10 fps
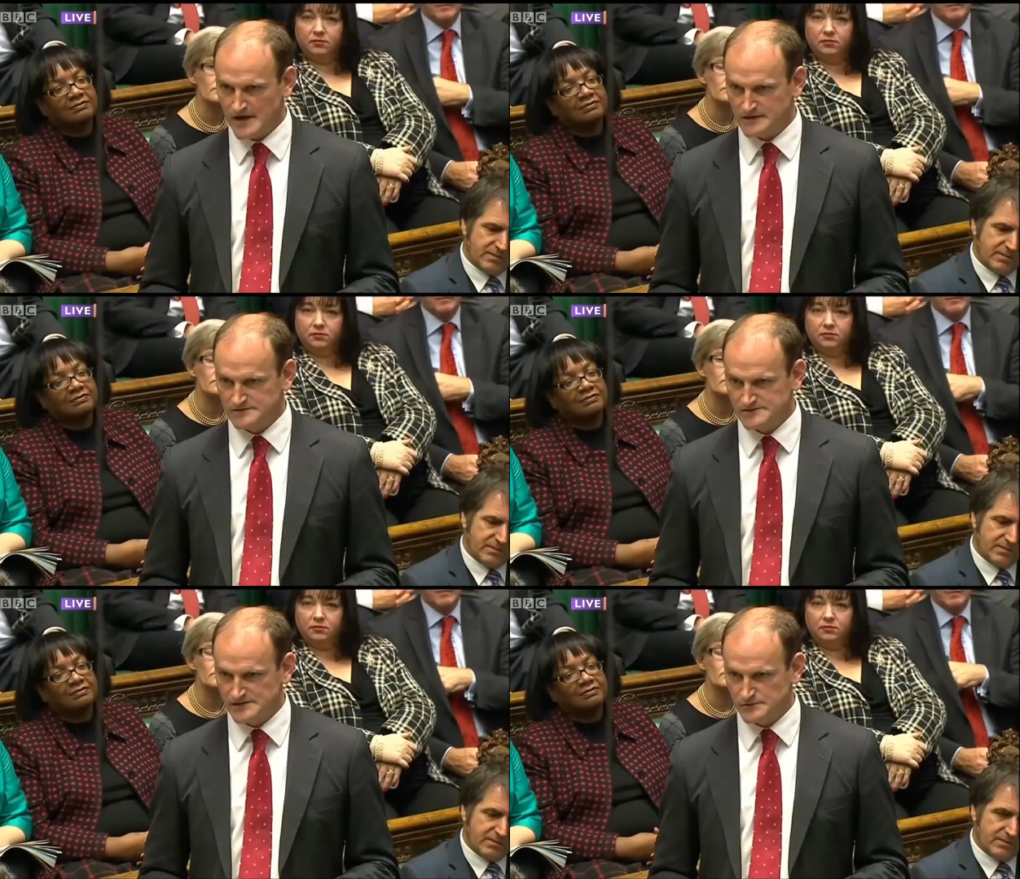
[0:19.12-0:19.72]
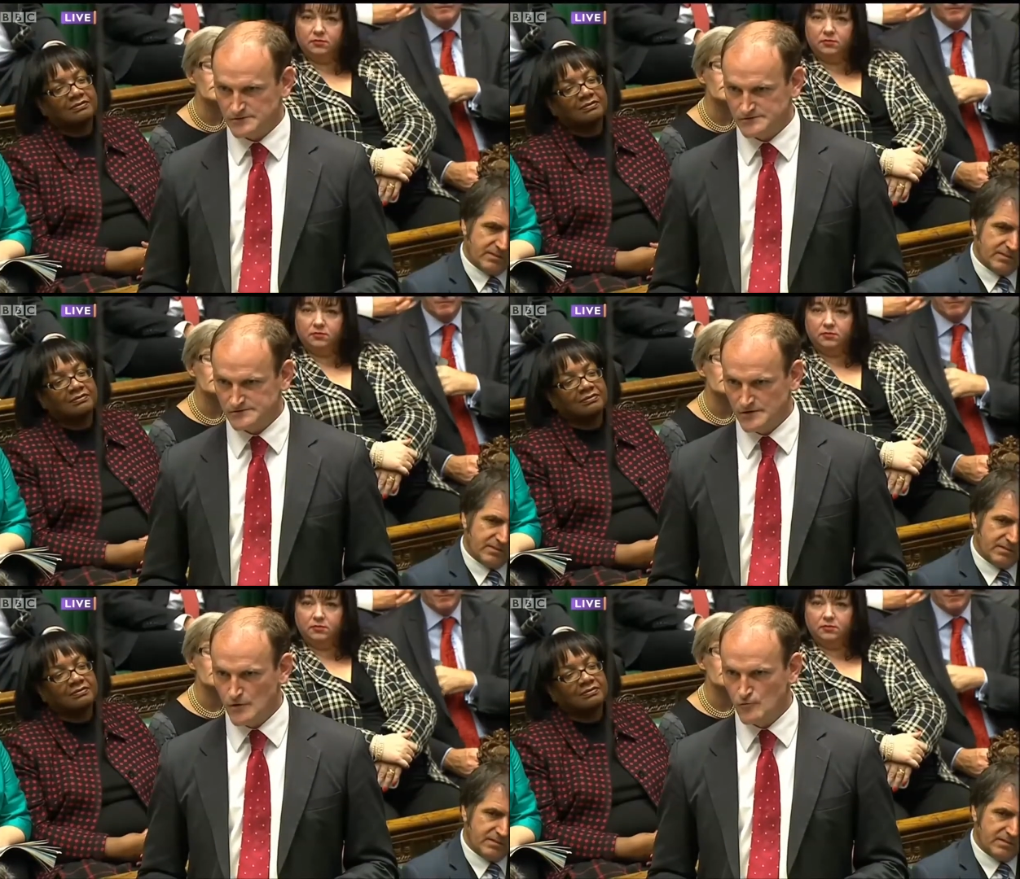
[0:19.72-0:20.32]
Speaker 1: to their
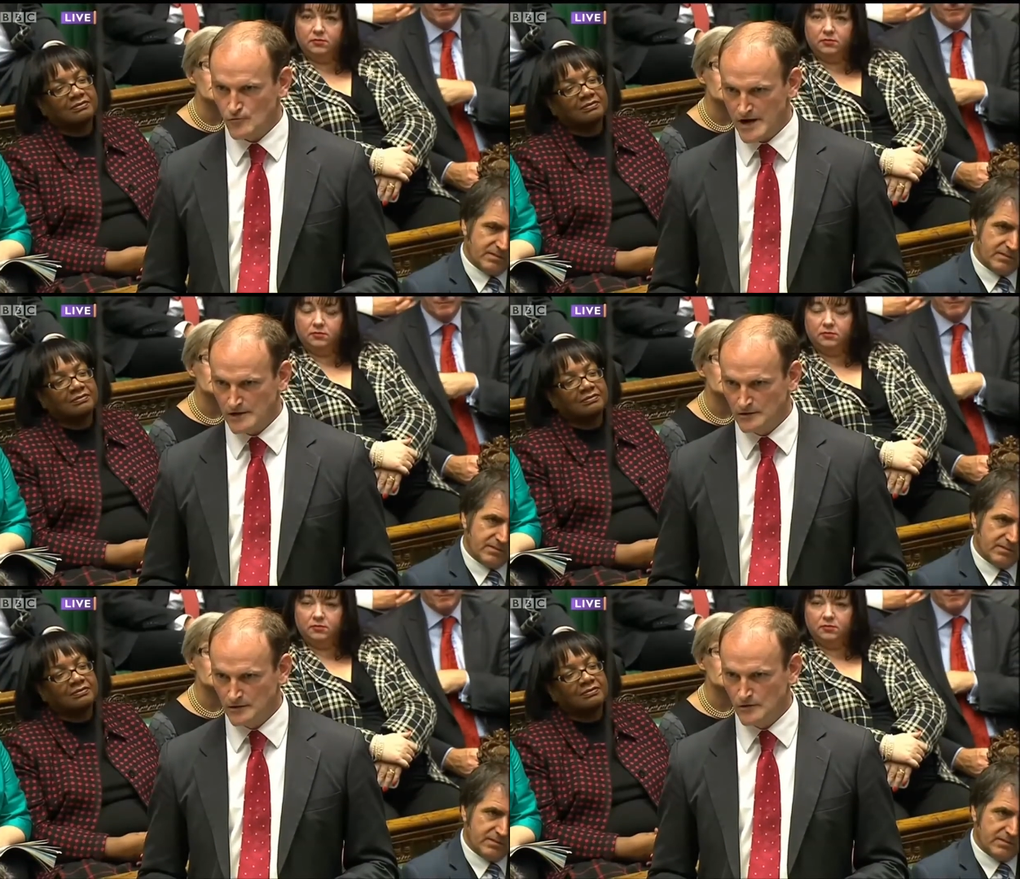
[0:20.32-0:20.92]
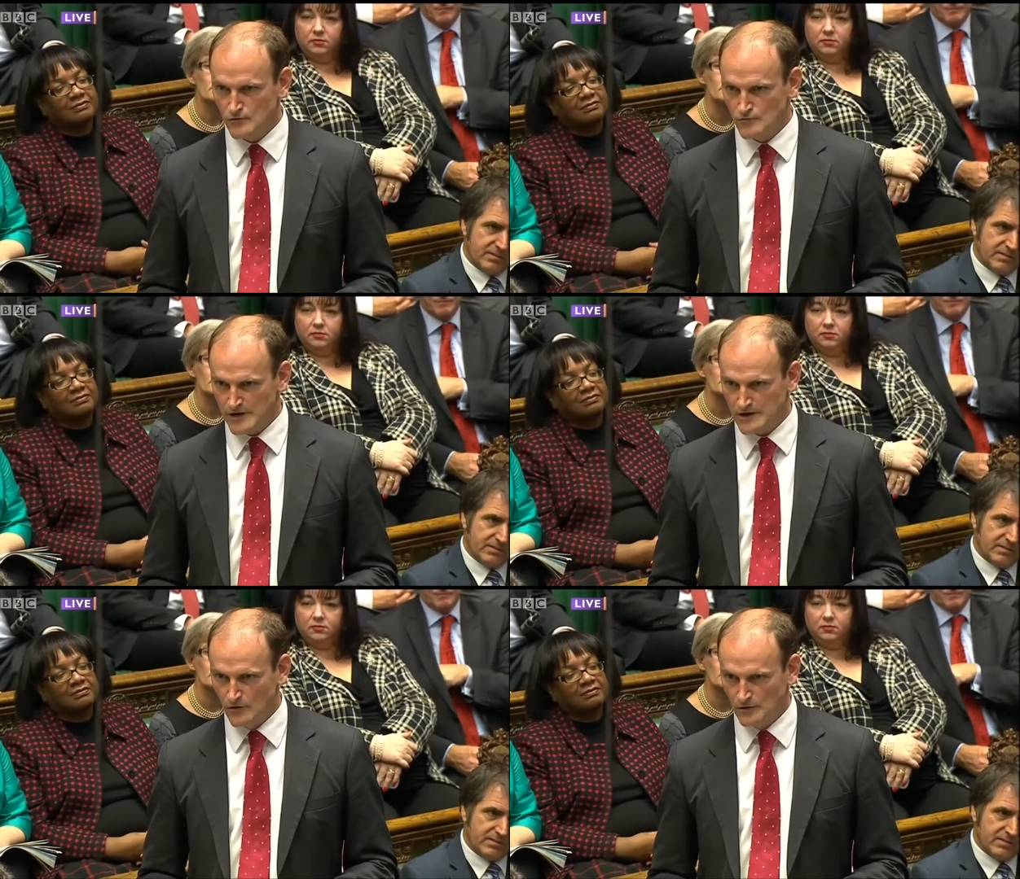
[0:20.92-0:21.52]
constituents. Real
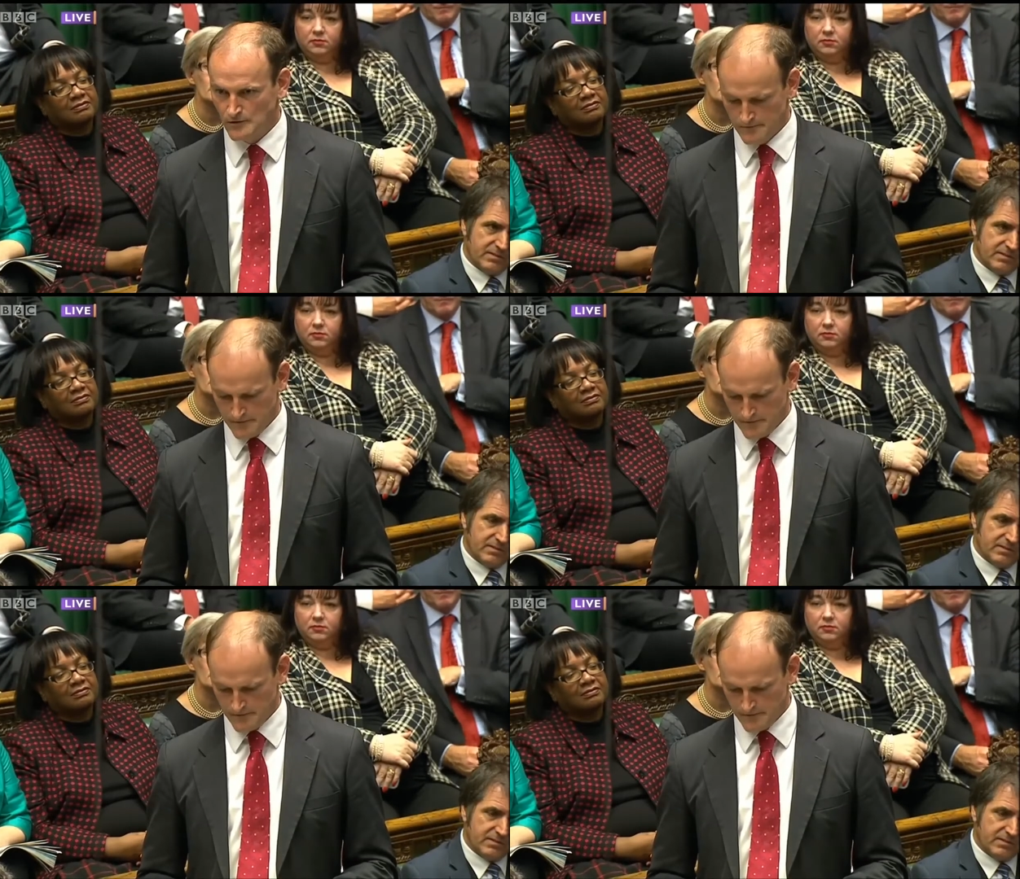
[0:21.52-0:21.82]
recall.